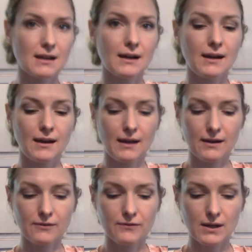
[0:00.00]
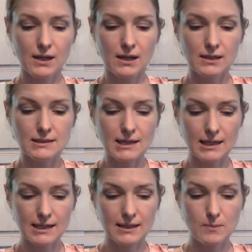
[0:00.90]
I have done
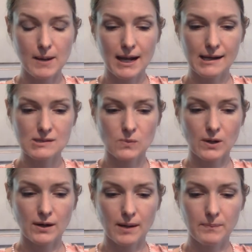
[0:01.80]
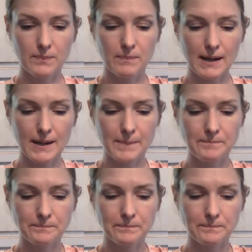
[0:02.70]
it in the past where I